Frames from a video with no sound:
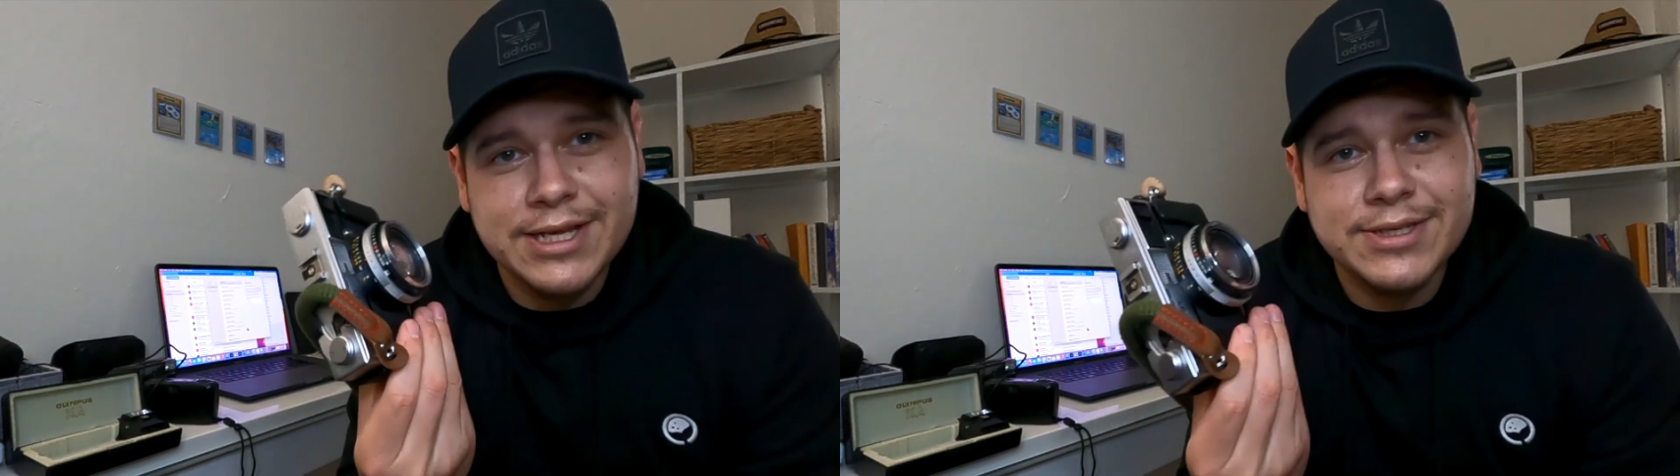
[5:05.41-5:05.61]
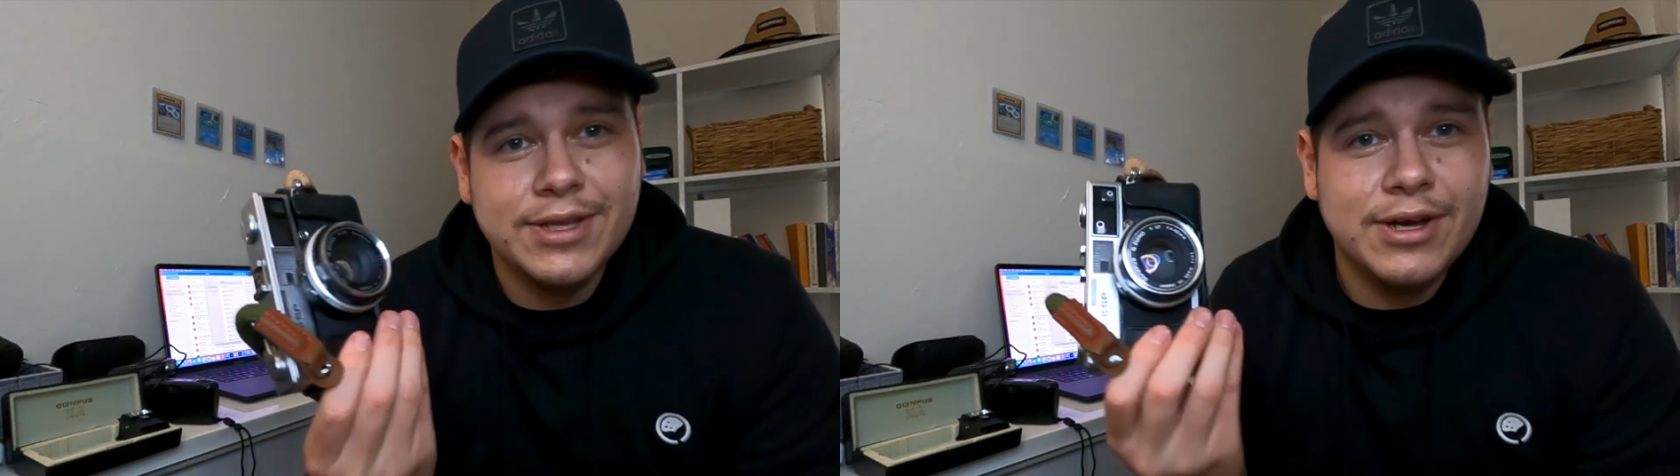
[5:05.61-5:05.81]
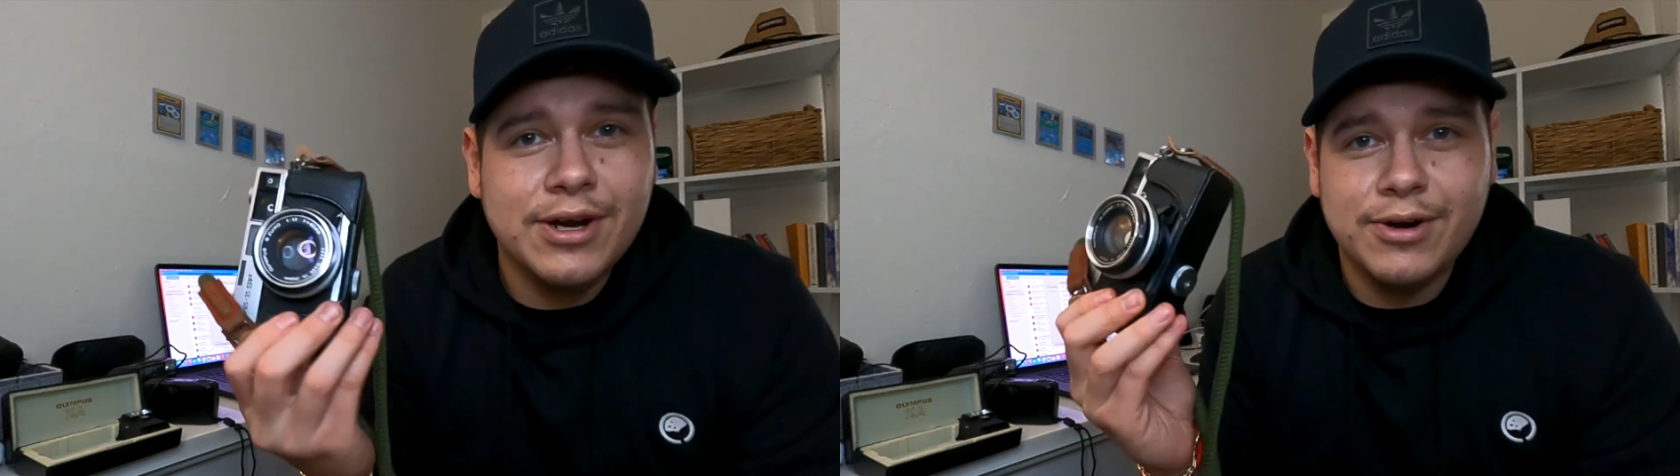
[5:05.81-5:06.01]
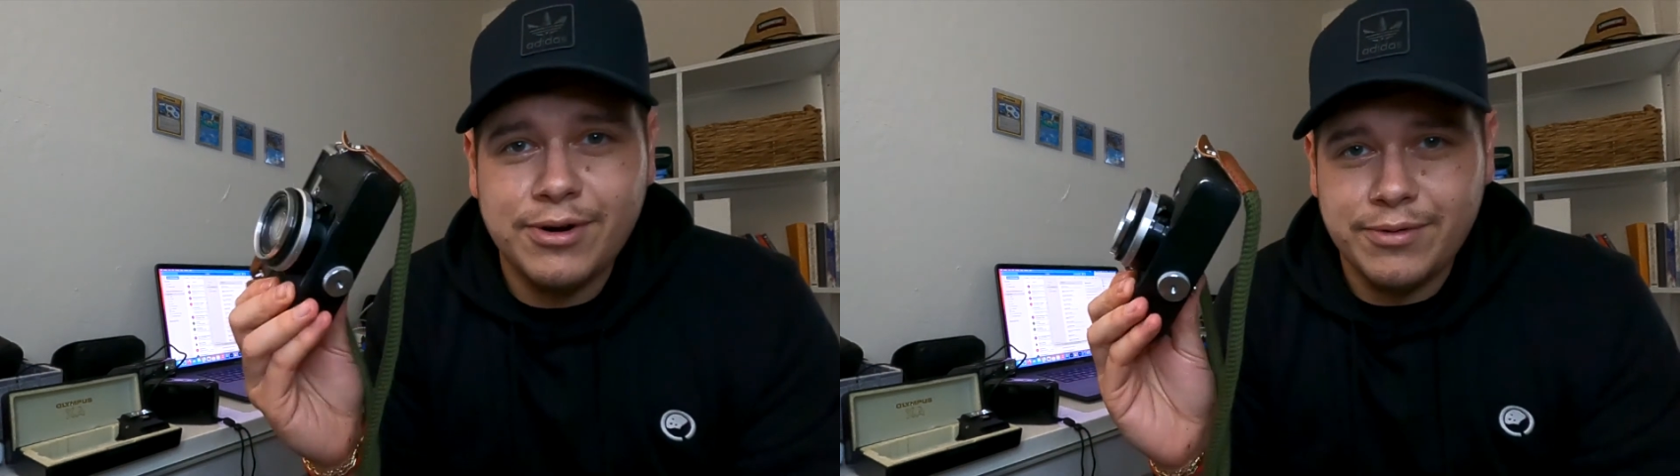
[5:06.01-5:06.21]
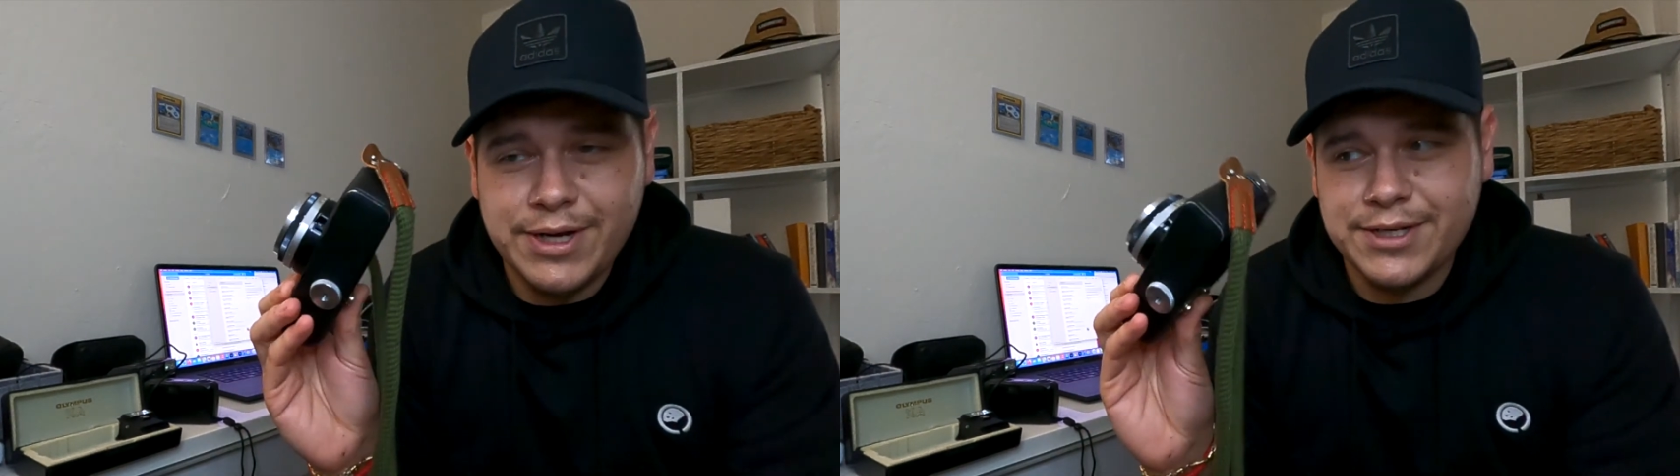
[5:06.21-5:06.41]
SLR
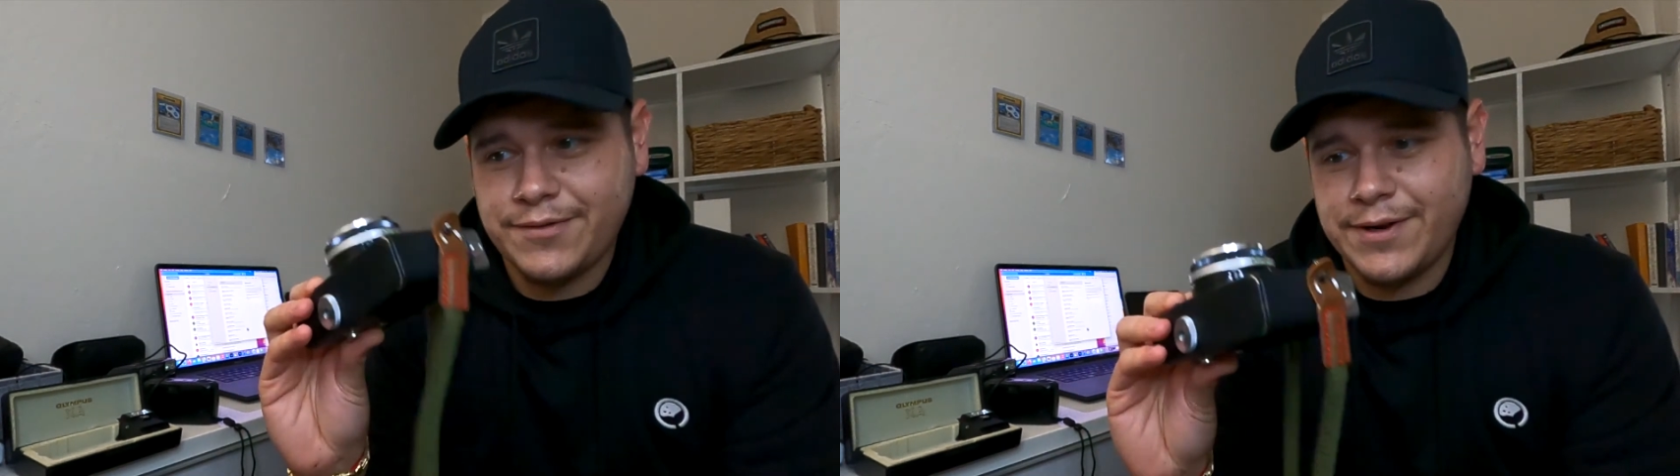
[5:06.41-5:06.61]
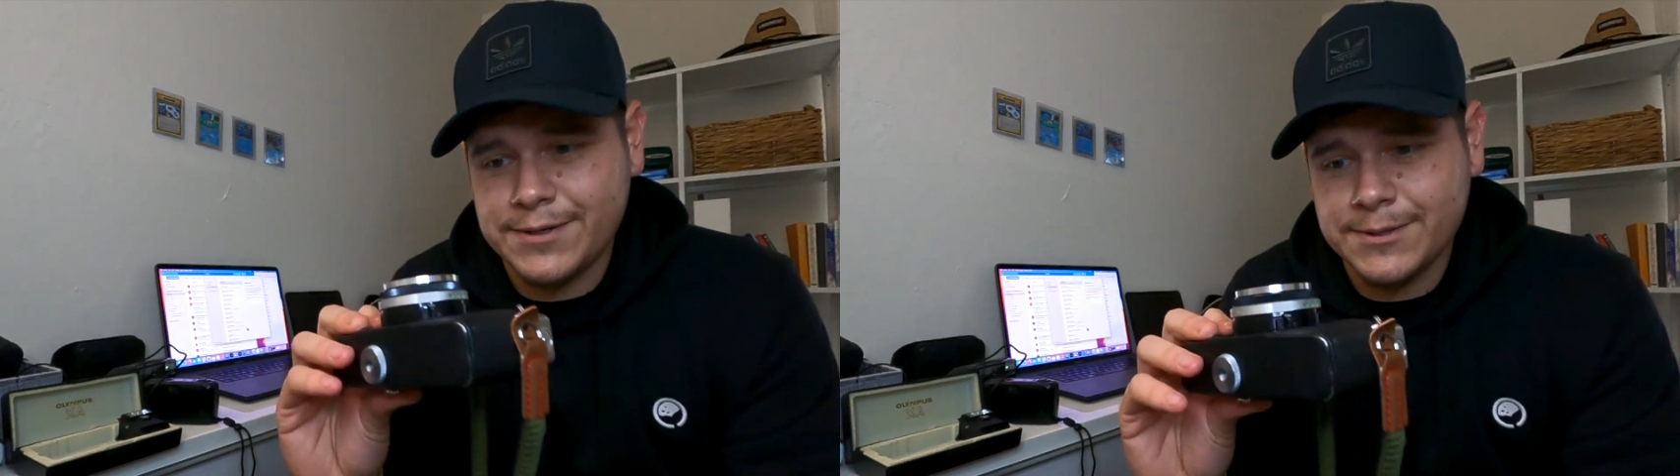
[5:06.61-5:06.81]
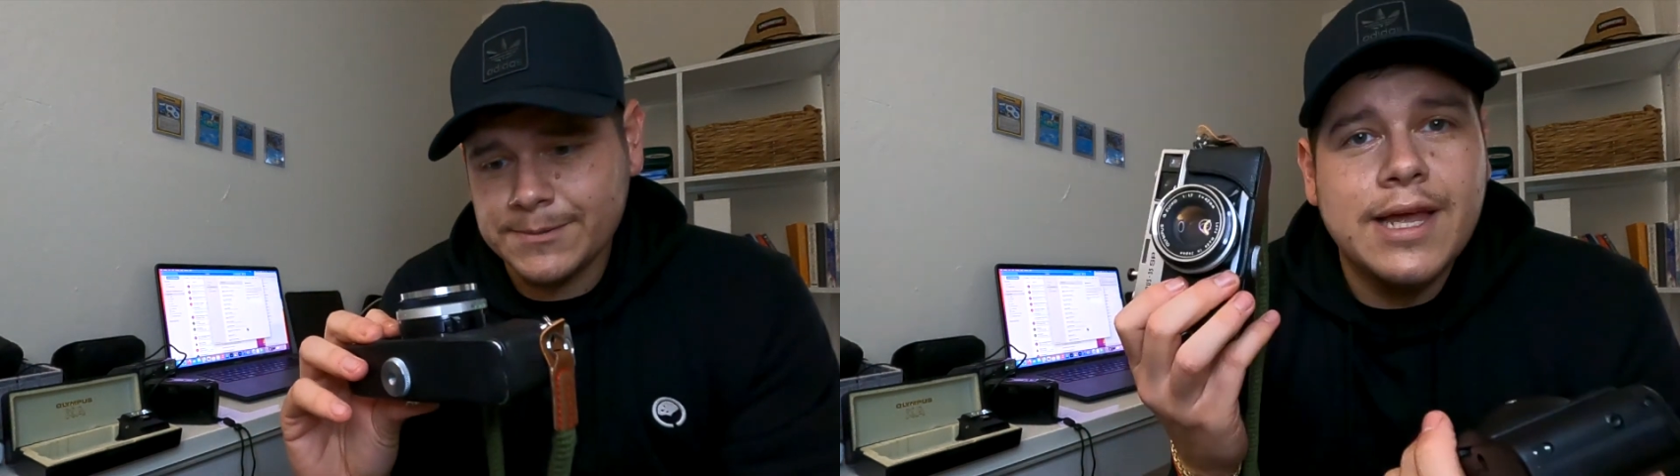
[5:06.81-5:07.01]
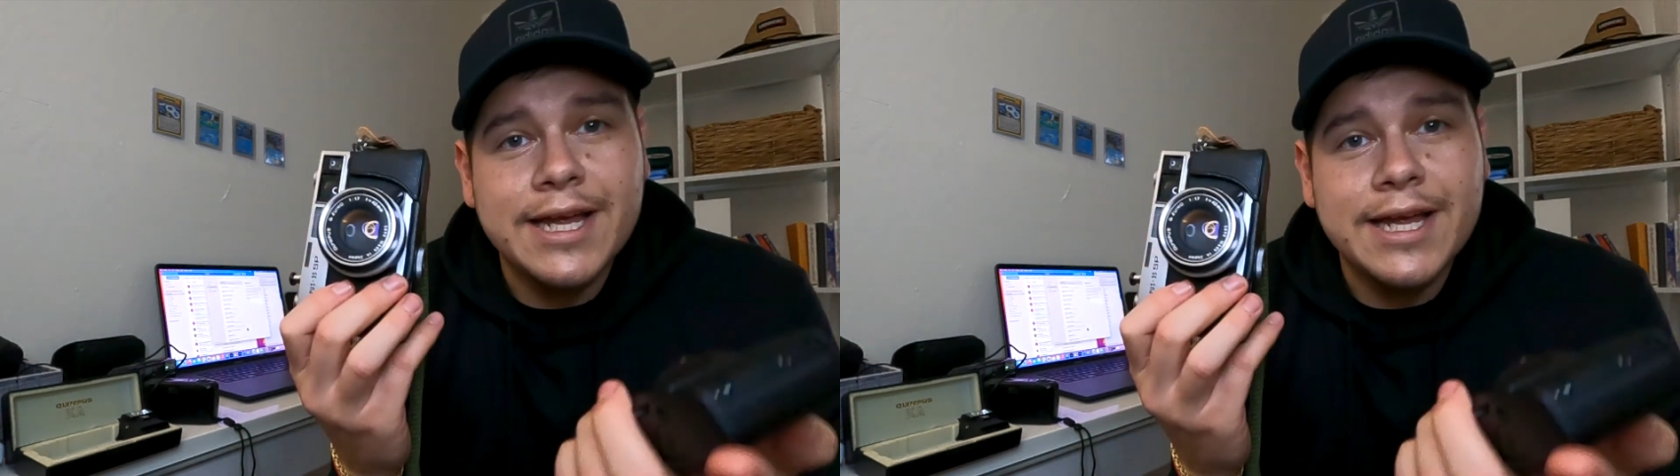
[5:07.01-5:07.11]
or a rangefinder.